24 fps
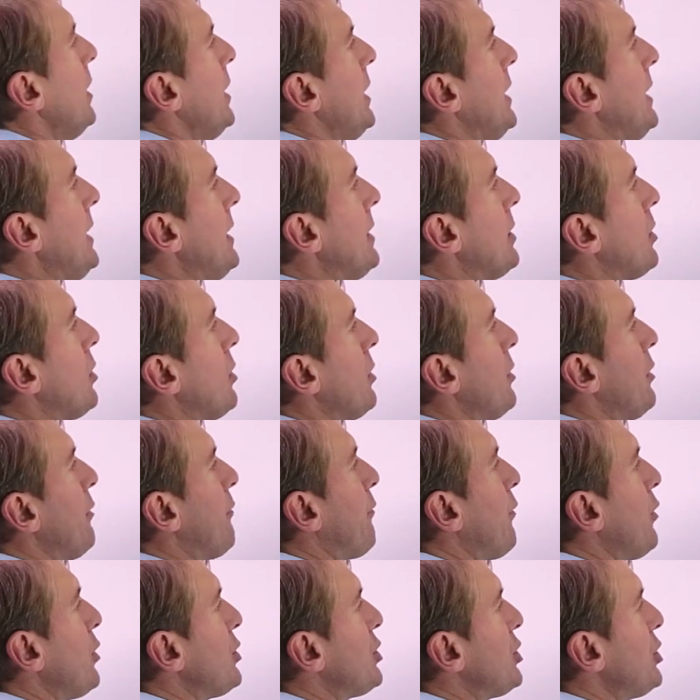here, the
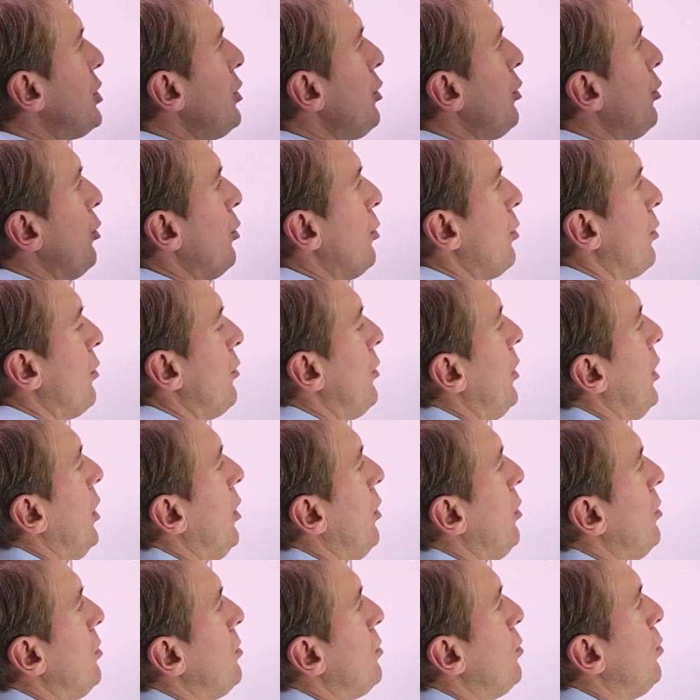first 2,
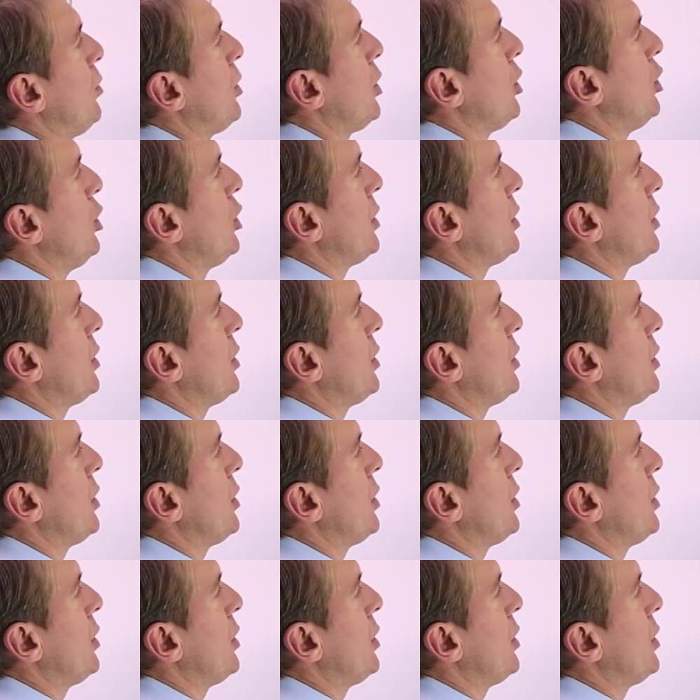though, we're going